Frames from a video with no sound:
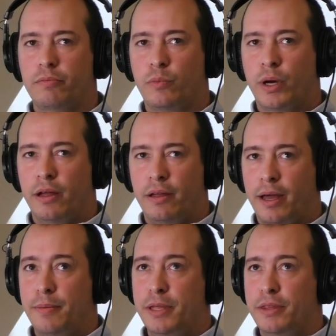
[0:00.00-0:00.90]
Well,
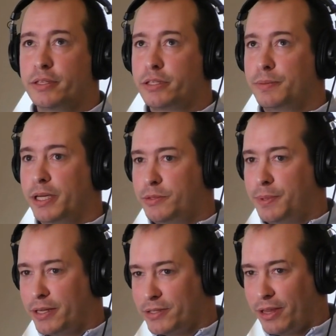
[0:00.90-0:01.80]
I'm in this space
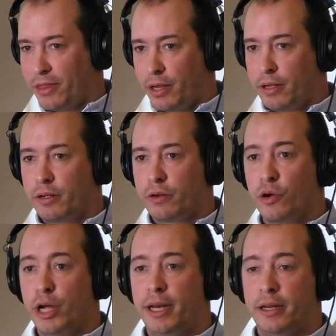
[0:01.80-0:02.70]
because I think
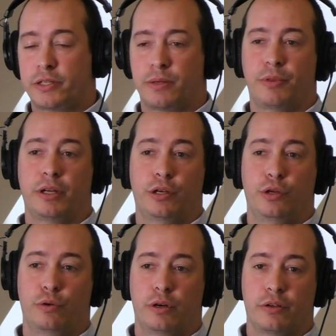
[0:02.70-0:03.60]
creating something
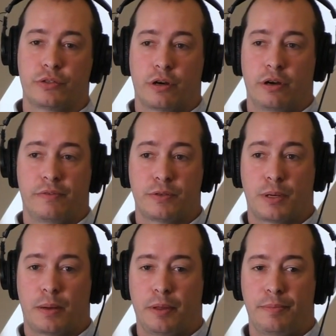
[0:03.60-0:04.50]
new and alternative is
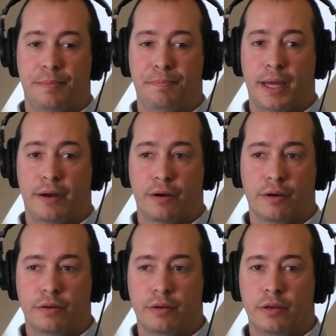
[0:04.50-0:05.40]
probably
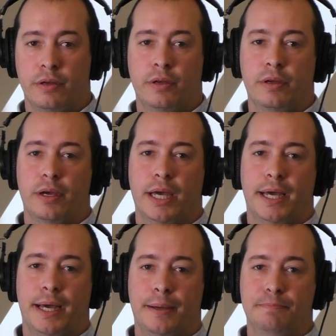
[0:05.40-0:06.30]
better.
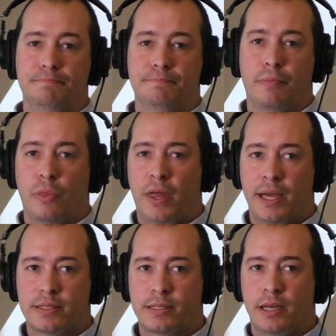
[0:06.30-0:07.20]

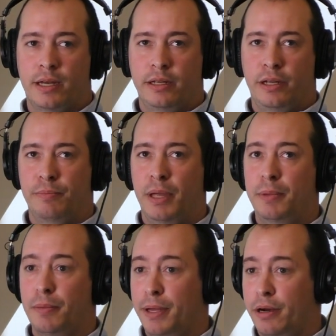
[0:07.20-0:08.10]
That said,
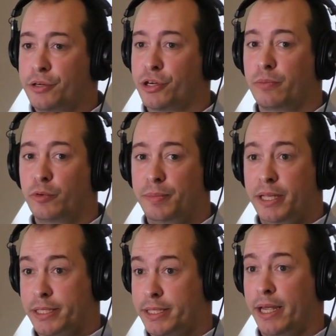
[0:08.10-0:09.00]
maybe a better term would
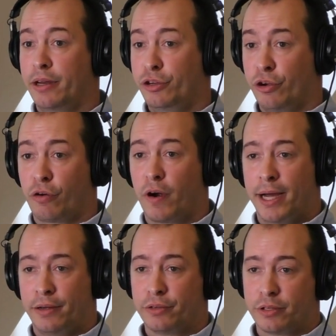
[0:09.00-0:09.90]
be stand your
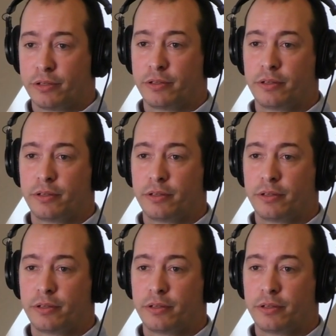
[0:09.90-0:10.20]
ground.